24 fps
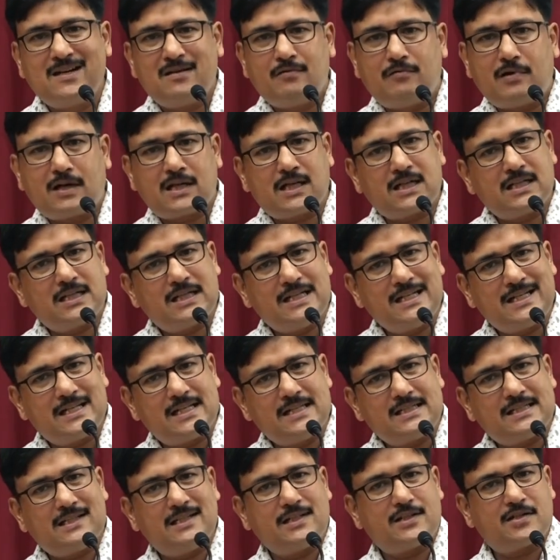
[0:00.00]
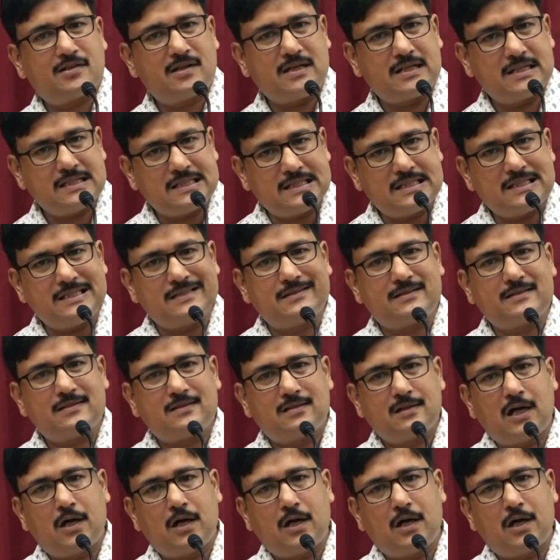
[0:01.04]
what are the retention strategies,